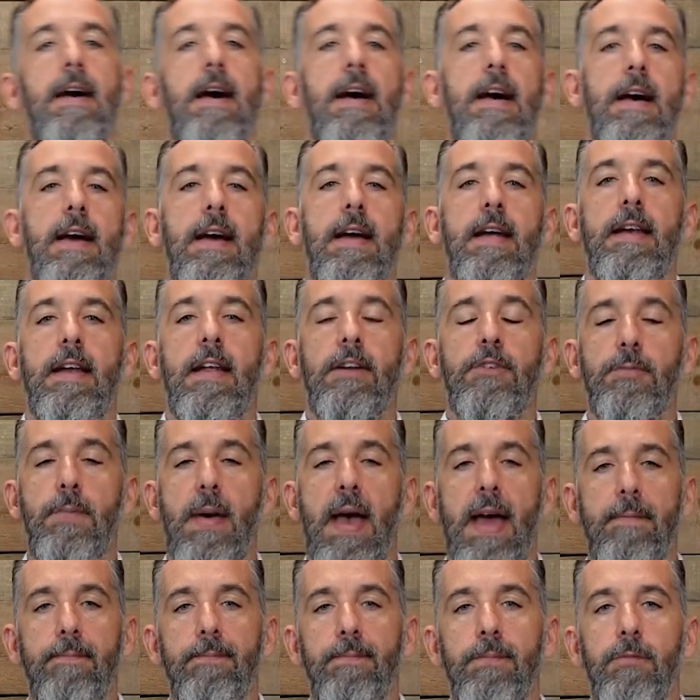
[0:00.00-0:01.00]
Not too
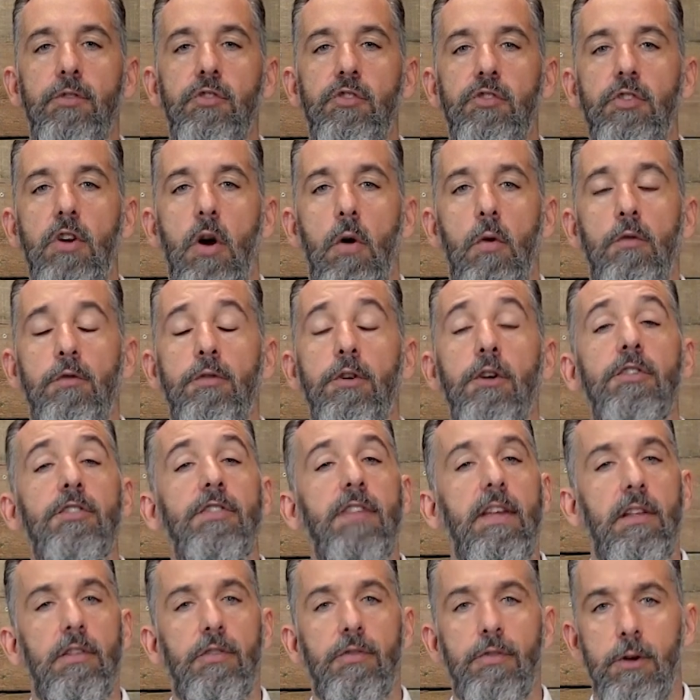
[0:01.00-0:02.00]
bad. So first
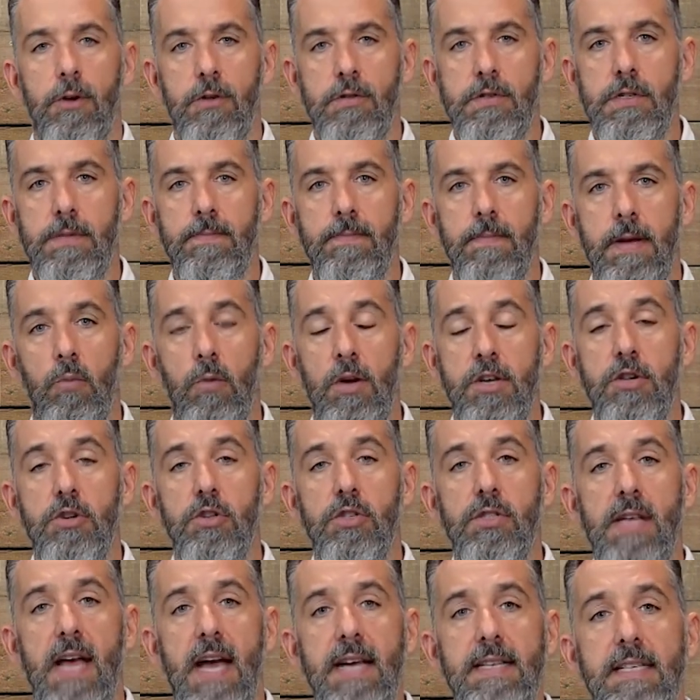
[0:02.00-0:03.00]
things first, when you're
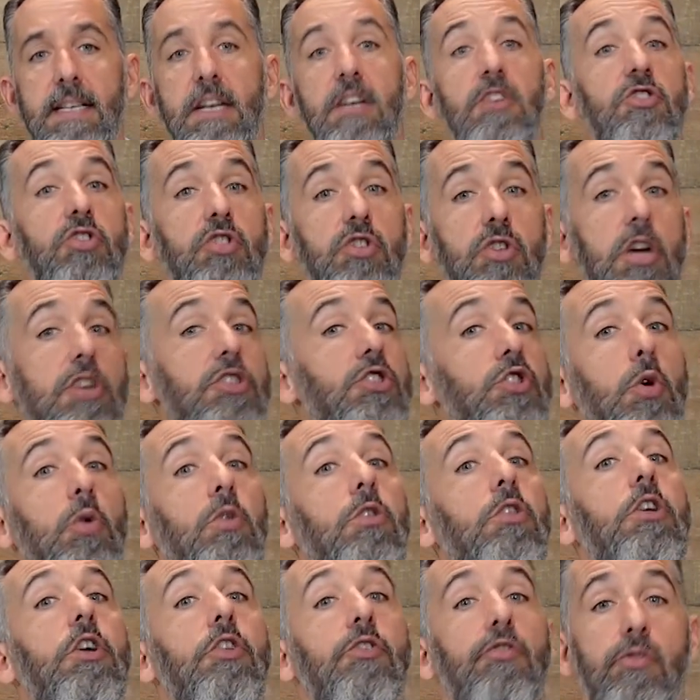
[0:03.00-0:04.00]
sizing a
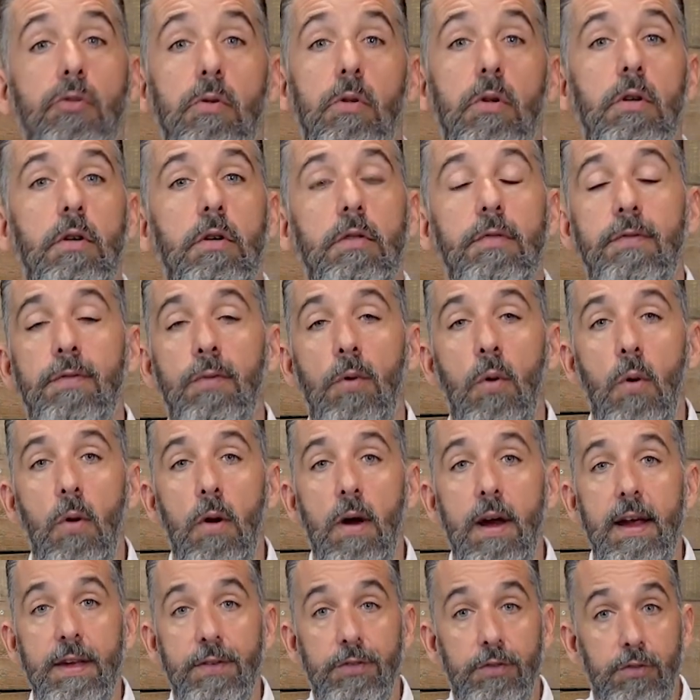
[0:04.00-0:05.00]
solar controller
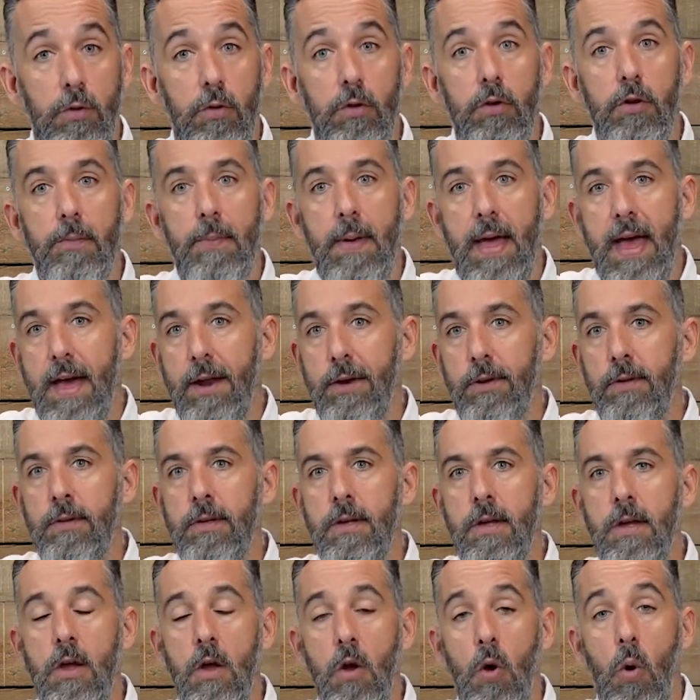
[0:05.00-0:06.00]
for a solar panel
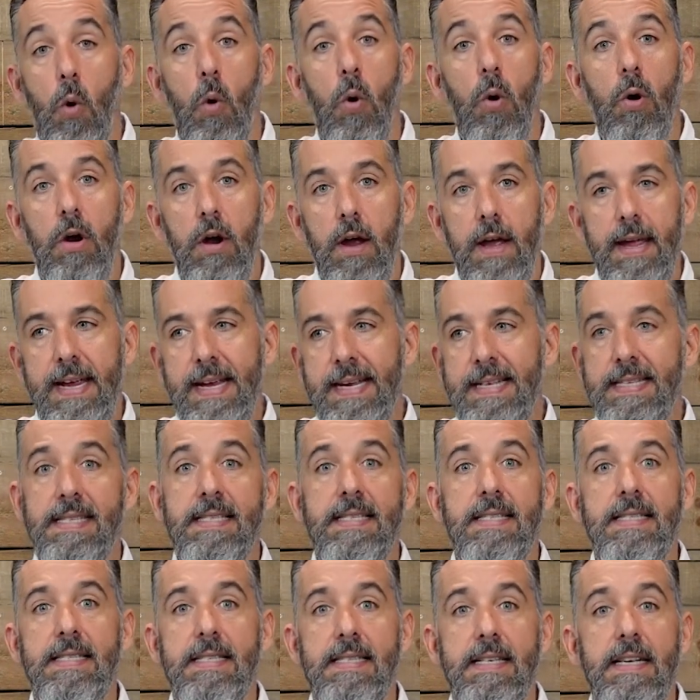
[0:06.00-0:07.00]
or a
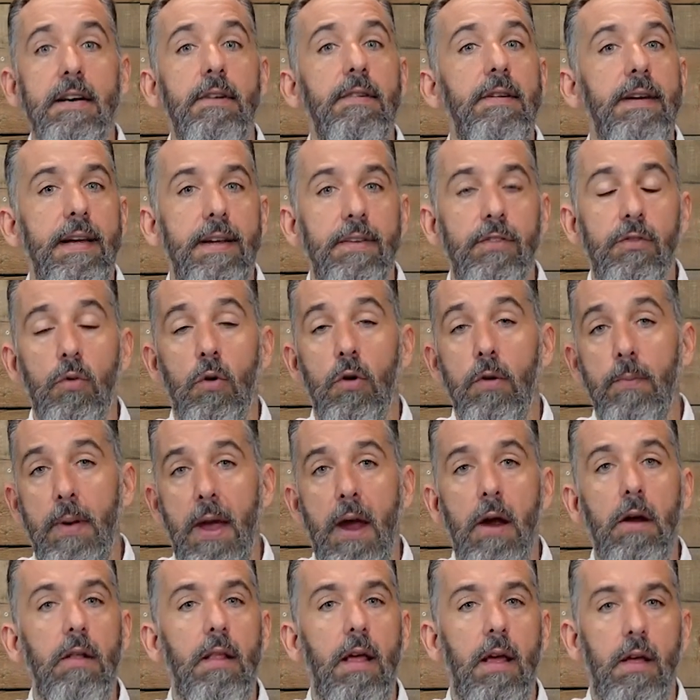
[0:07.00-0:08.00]
series or
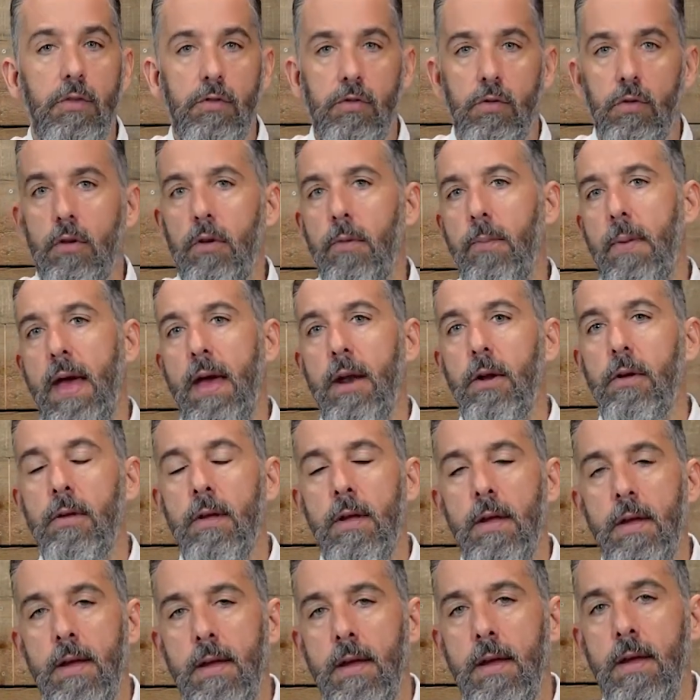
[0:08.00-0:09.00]
parallel solar
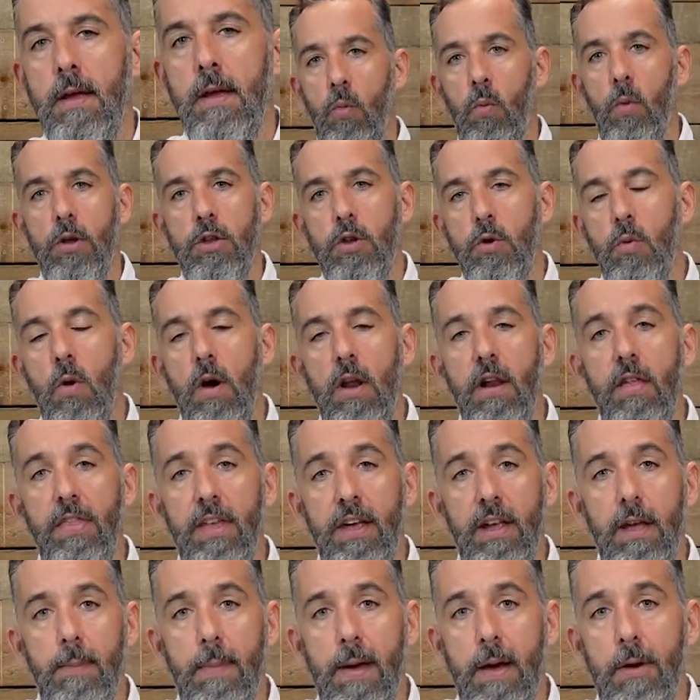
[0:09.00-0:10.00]
panel, what you want to
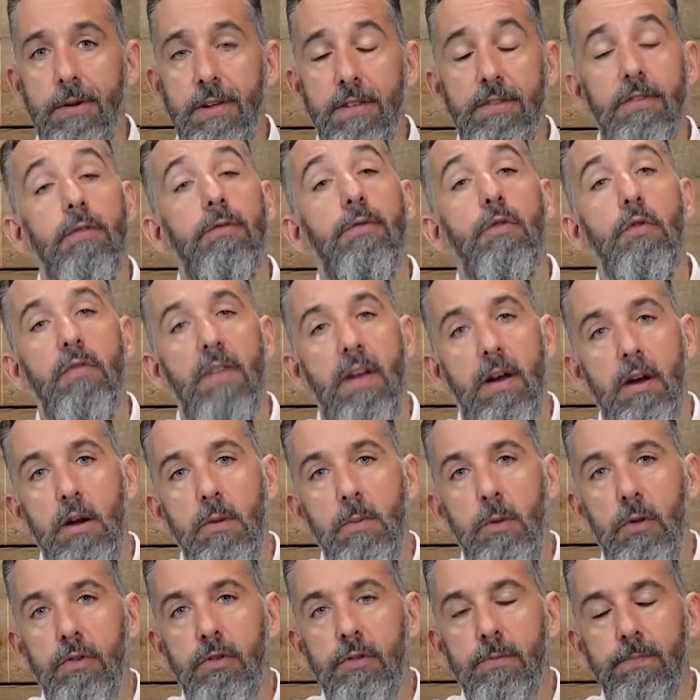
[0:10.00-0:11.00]
think about is a few
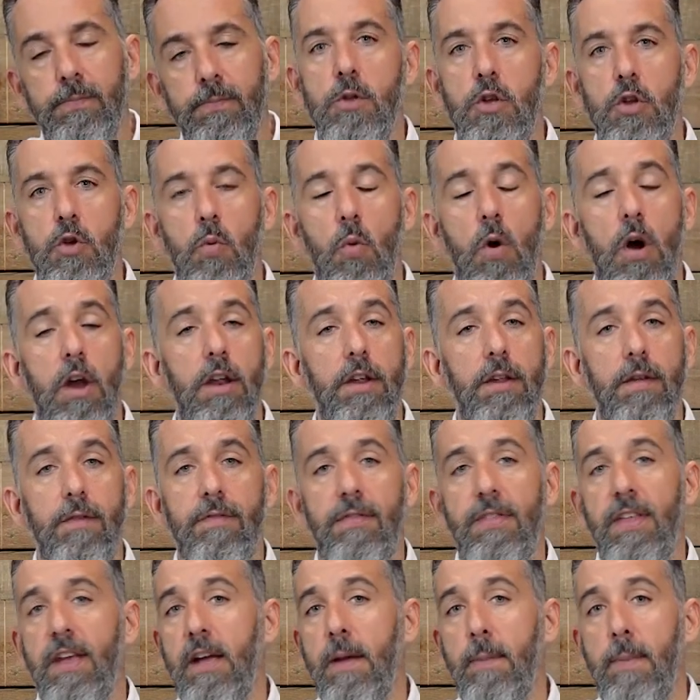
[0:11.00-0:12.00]
variables. You want to
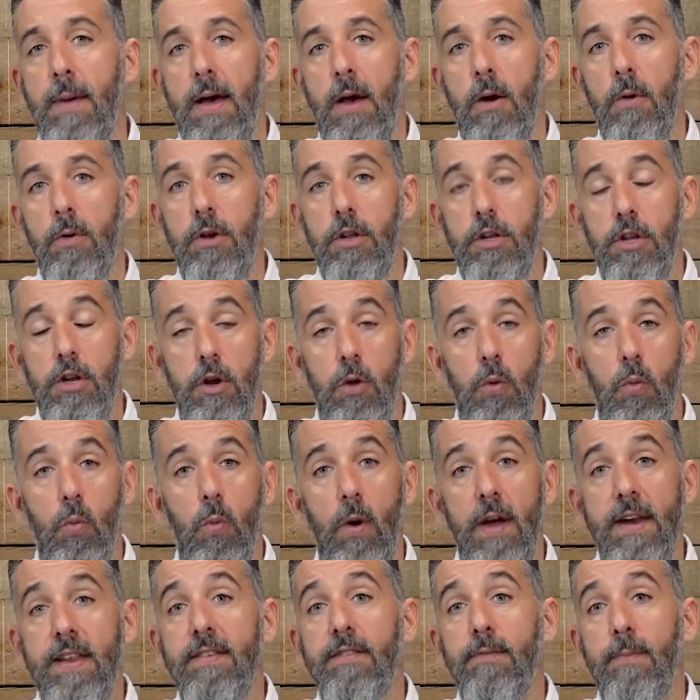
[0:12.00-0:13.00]
think about,
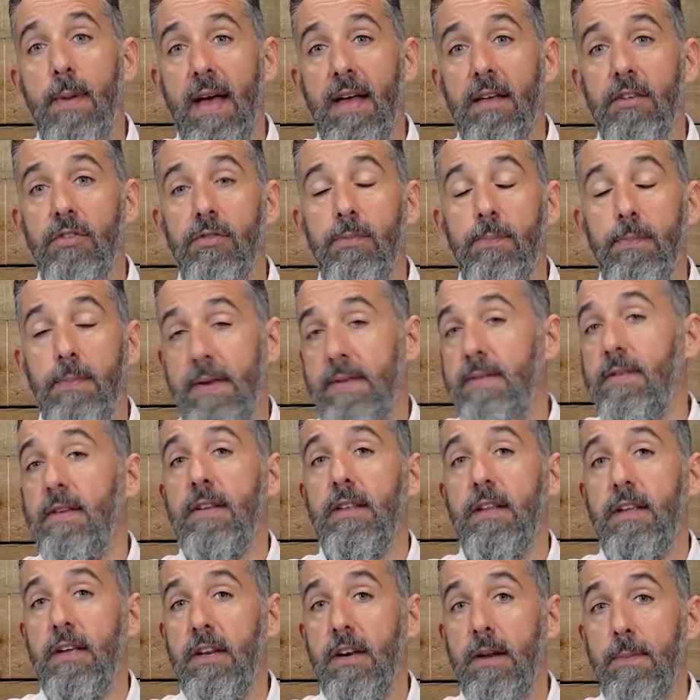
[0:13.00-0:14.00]
what is
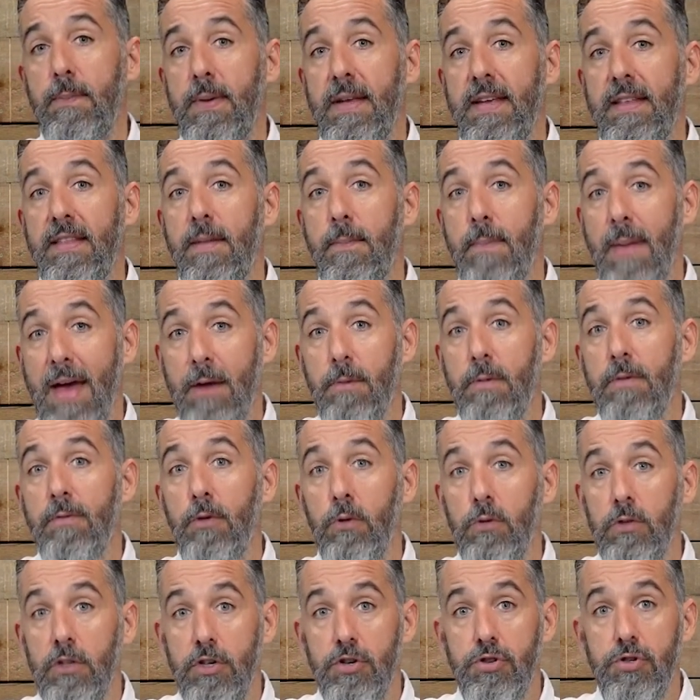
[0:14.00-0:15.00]
basically going to be the battery
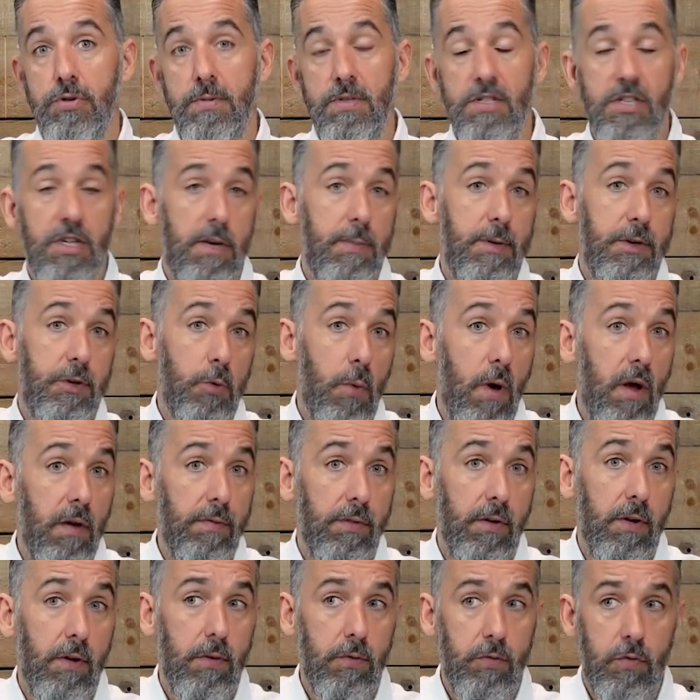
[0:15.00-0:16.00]
voltage. Is it going to be 12
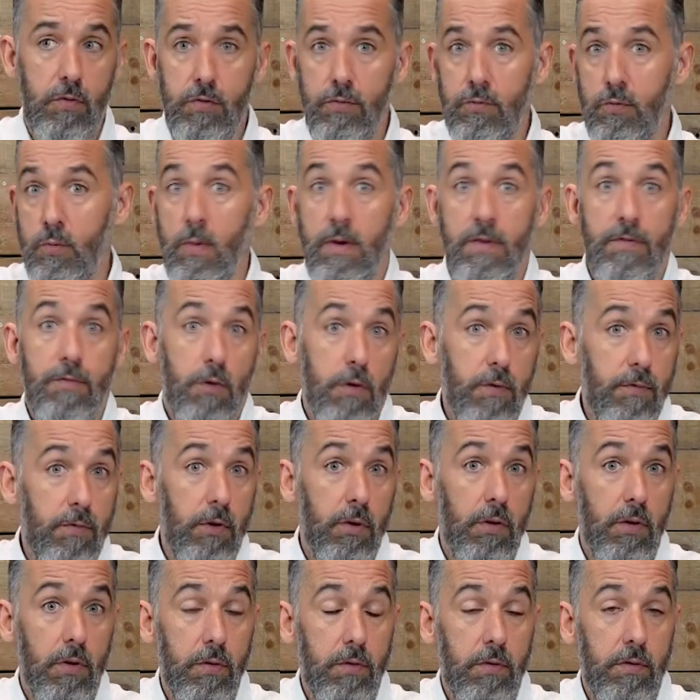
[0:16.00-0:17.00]
volts, 24
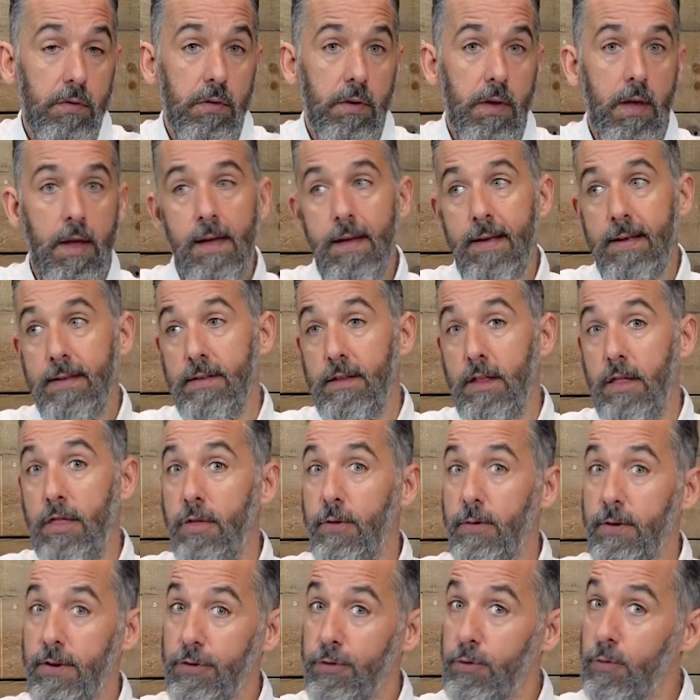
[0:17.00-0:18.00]
volts? Is it
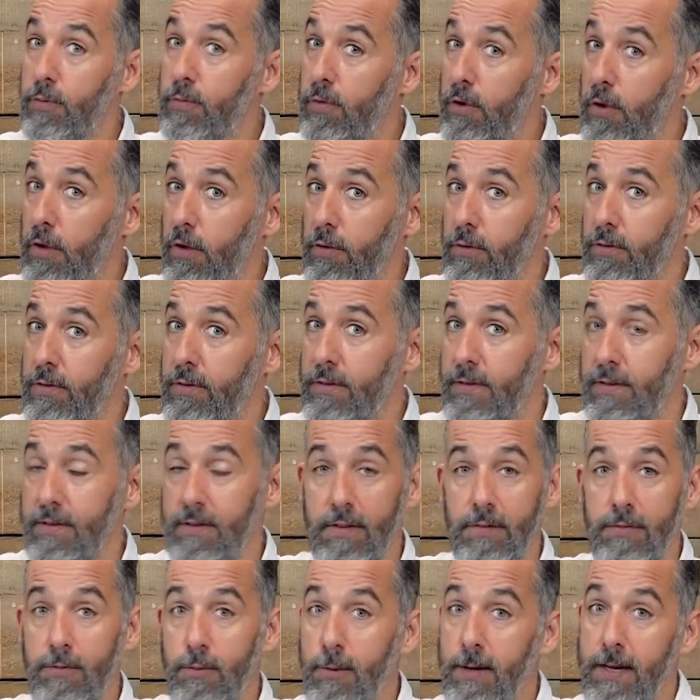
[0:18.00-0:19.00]
32 volts? Is
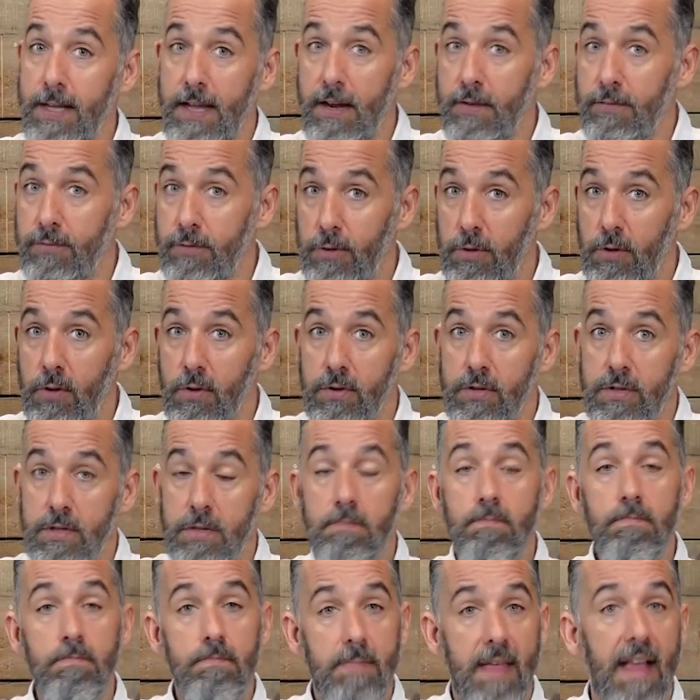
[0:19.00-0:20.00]
it 48 volts?
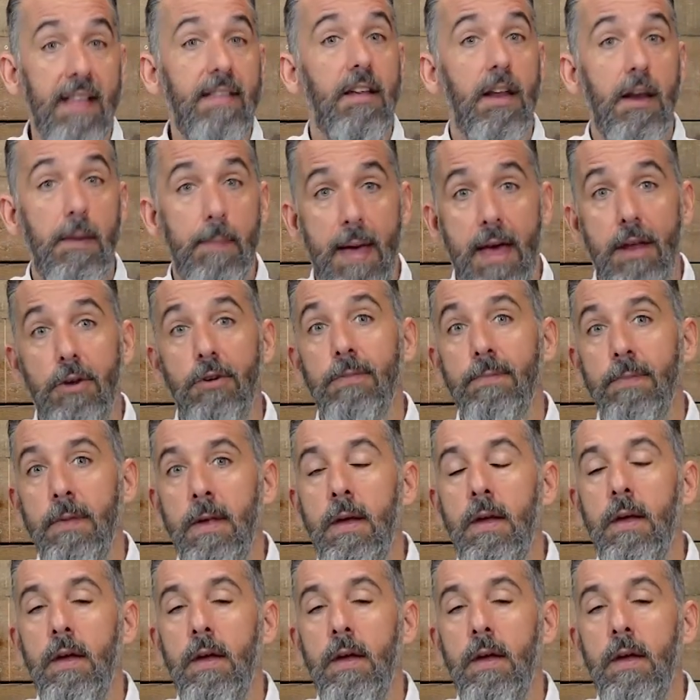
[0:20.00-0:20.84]
That's going to matter.